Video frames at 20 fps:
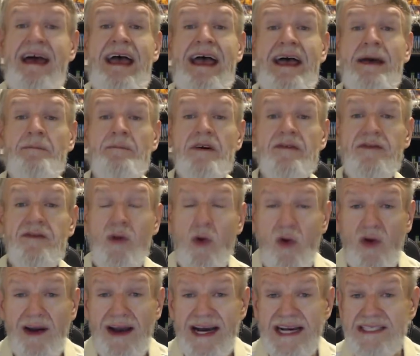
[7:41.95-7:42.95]
And
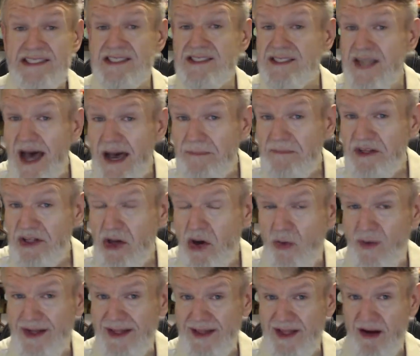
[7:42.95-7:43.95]
before I stopped
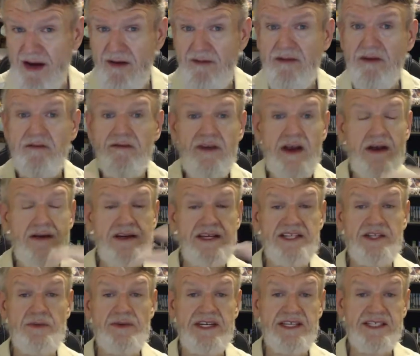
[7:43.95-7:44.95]
going there for
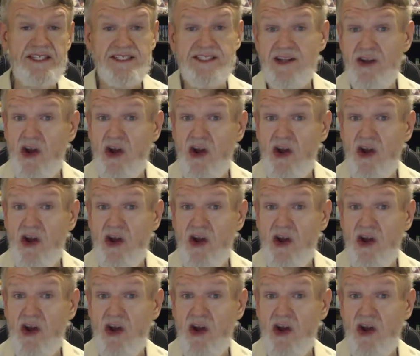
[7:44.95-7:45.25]
various reasons,